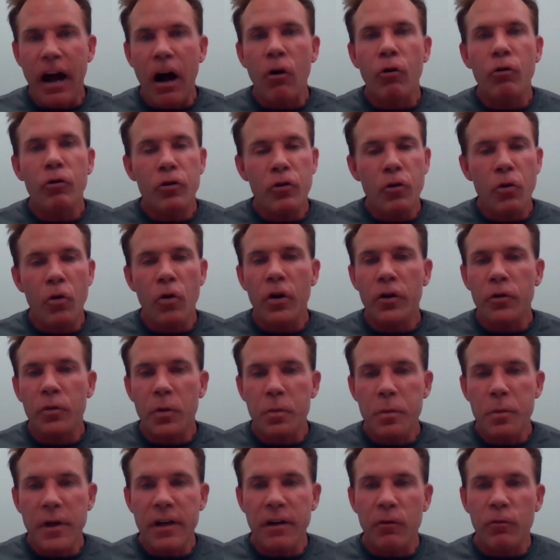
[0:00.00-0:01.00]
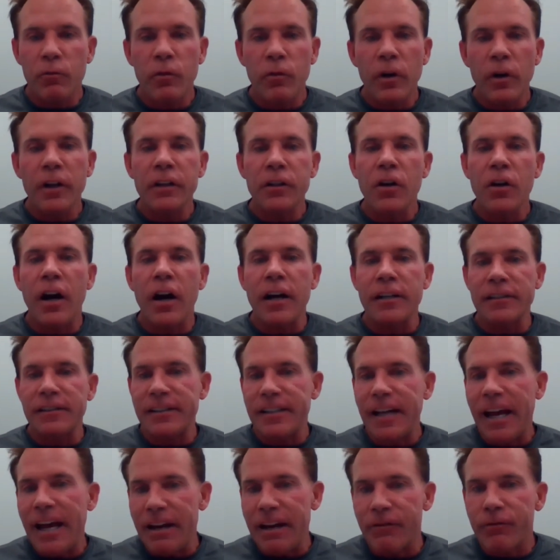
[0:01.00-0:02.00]
outdoors would be really not
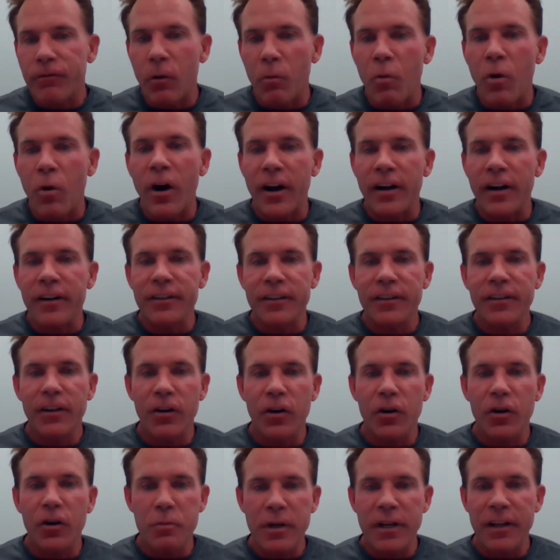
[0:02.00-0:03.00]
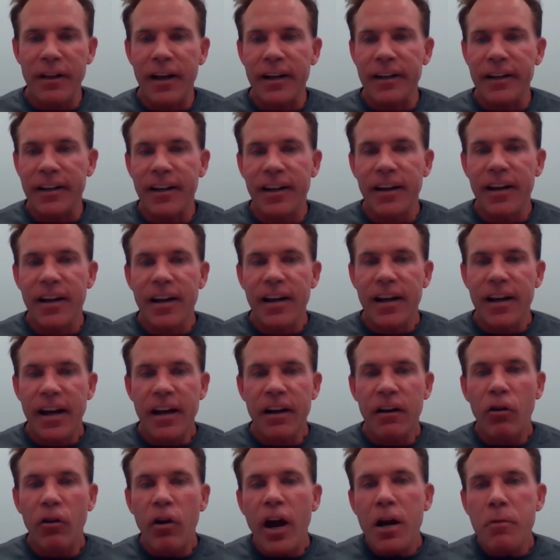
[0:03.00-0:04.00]
safe, for one. It'd be like,
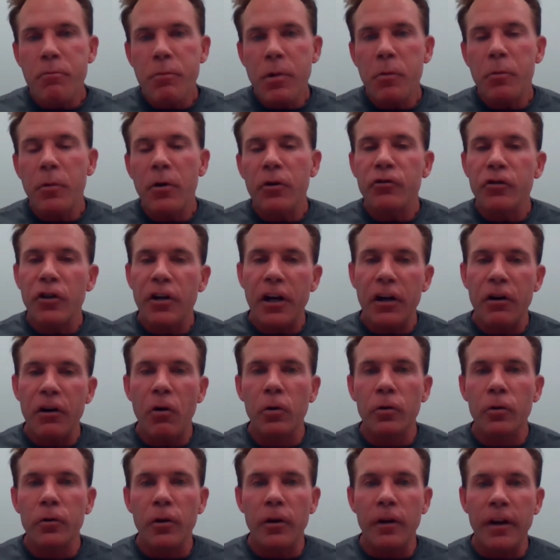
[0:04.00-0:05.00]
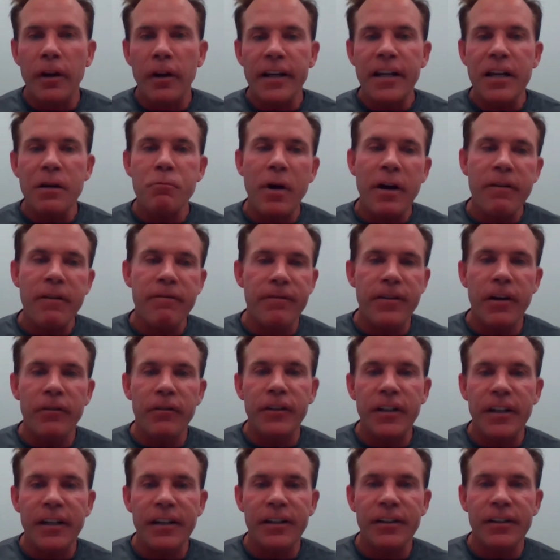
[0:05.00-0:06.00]
and a lot of people, as you get older, like in my
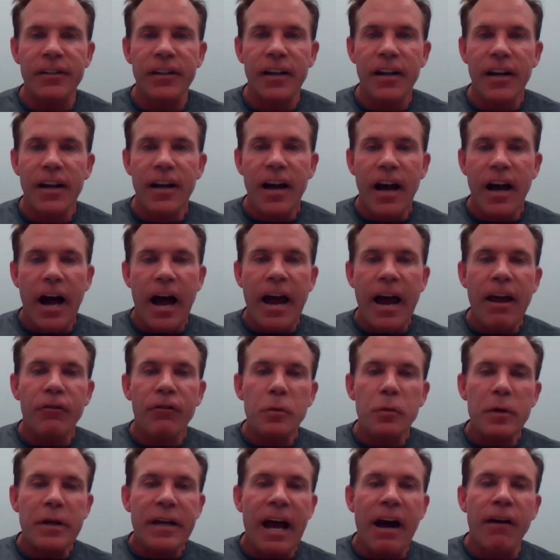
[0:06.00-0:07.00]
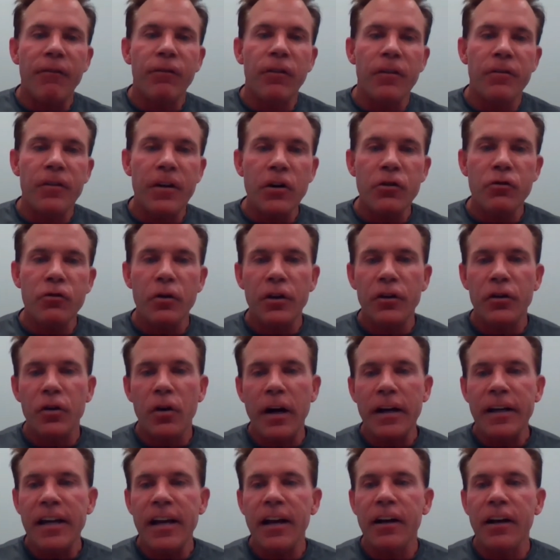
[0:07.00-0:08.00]
50s, I have to be careful of injury,
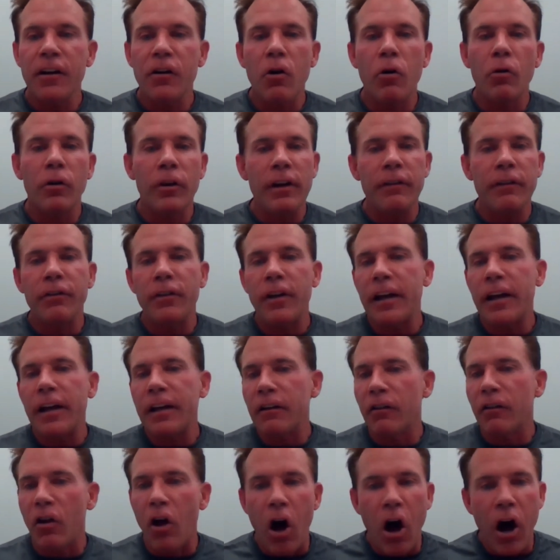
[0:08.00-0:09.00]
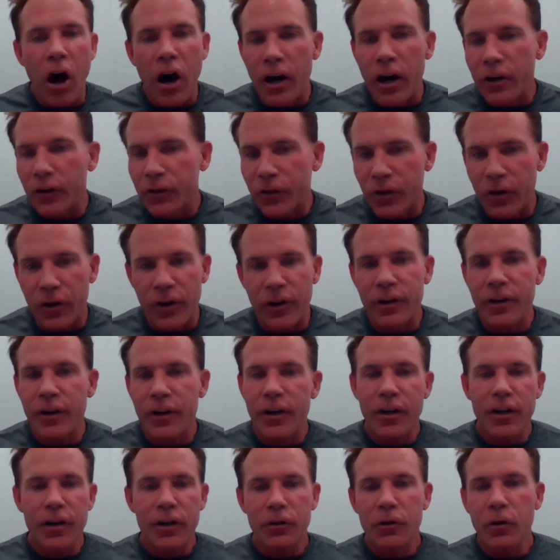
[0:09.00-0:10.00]
so I can't go lift like logs or
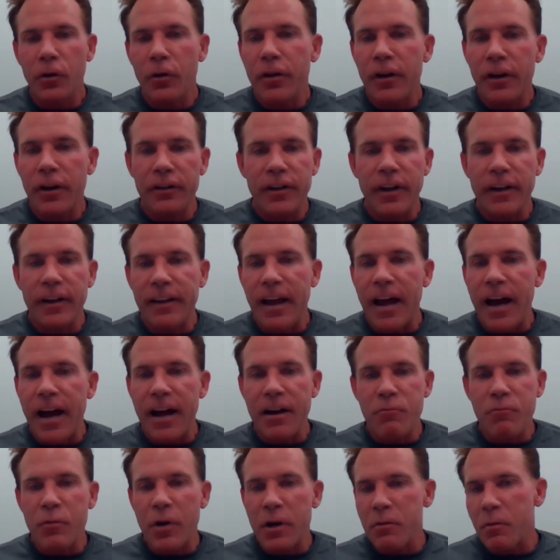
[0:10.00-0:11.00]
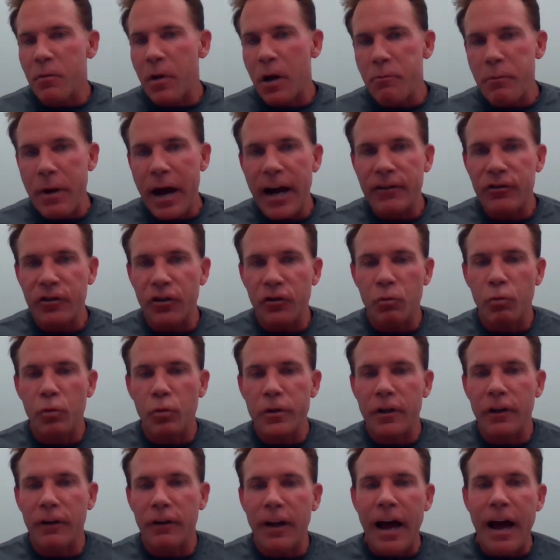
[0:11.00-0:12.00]
do things like that. My back just
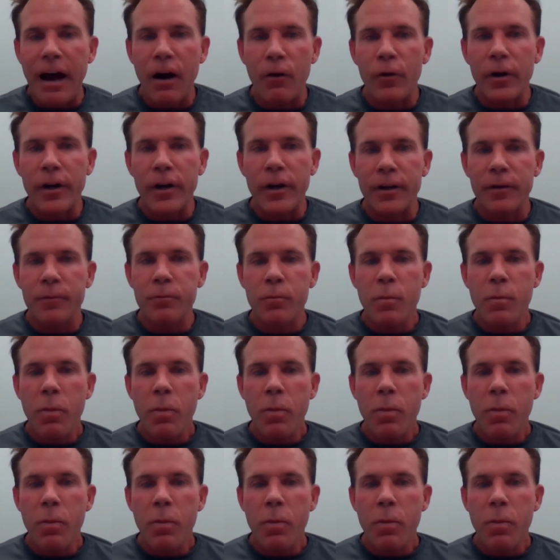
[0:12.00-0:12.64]
wouldn't allow it.